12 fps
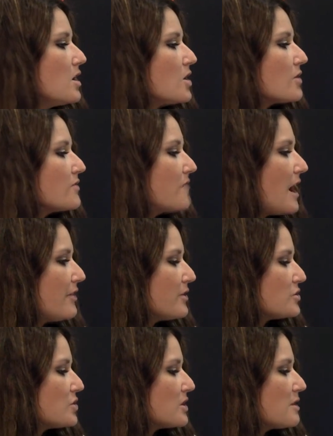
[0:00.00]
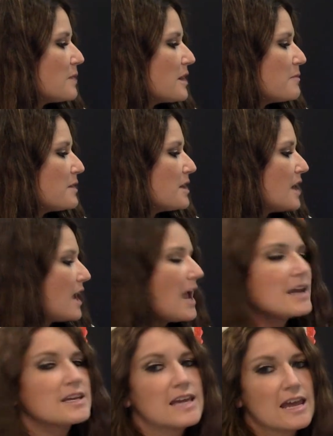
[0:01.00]
Her father took the baby
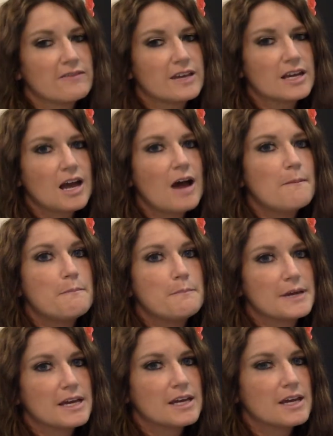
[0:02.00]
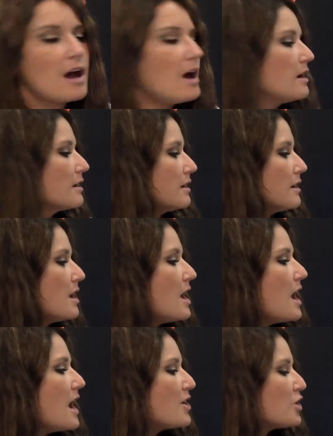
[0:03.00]
and gave it a big hug.
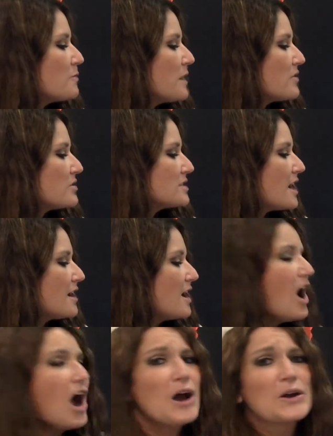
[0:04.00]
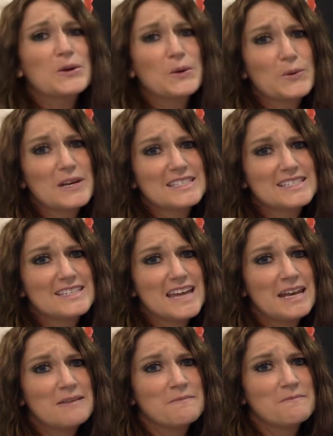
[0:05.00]
And her mother said, "Kristen,